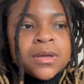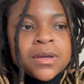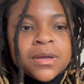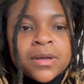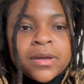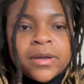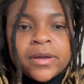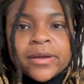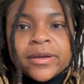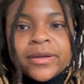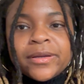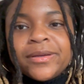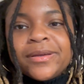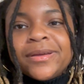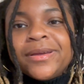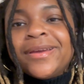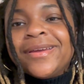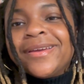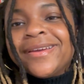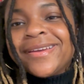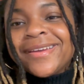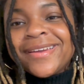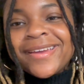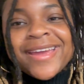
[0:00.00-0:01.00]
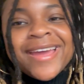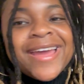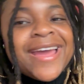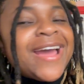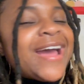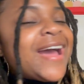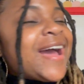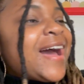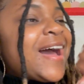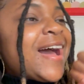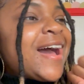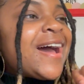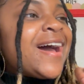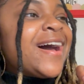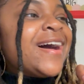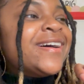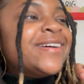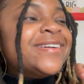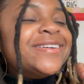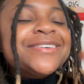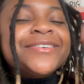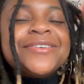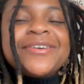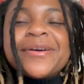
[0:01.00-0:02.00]
Alright,
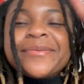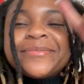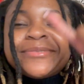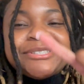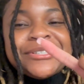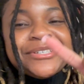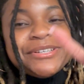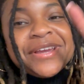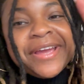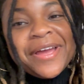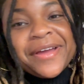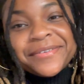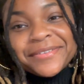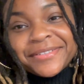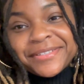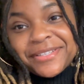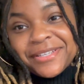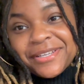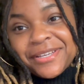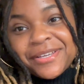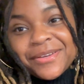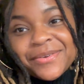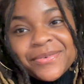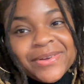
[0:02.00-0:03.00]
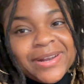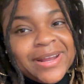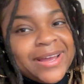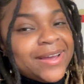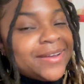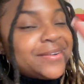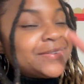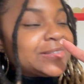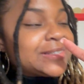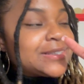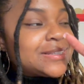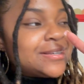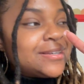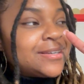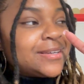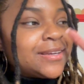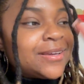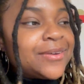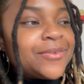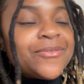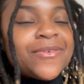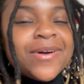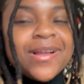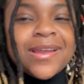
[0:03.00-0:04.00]
I'm sure y'all was thinking what I was
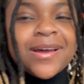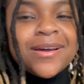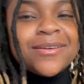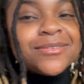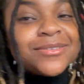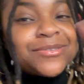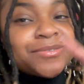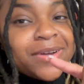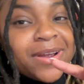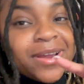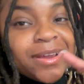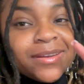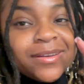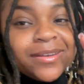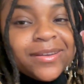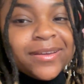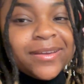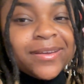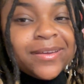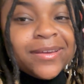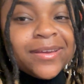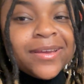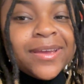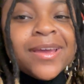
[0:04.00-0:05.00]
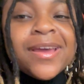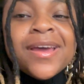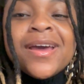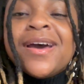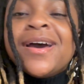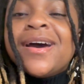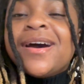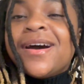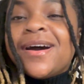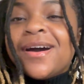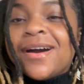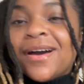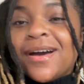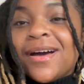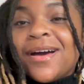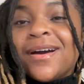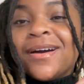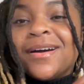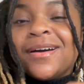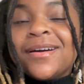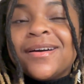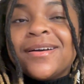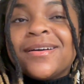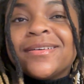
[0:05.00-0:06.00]
thinking while I was writing it,
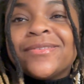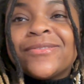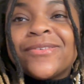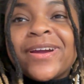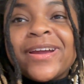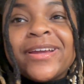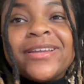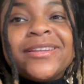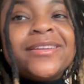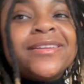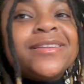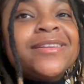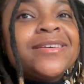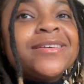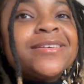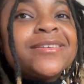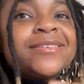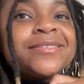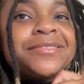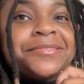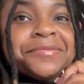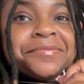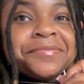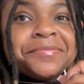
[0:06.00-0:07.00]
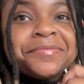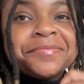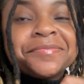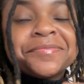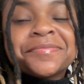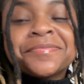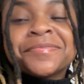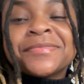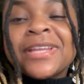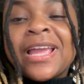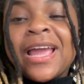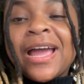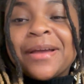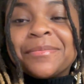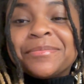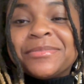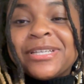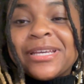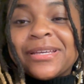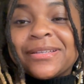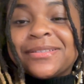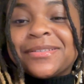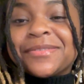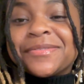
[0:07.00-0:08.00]
writing the
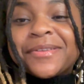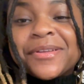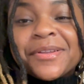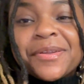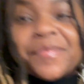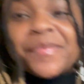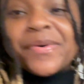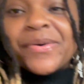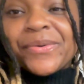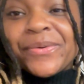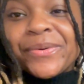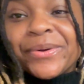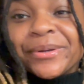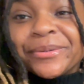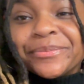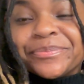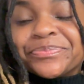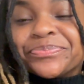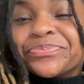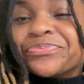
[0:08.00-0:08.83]
objectives on the board.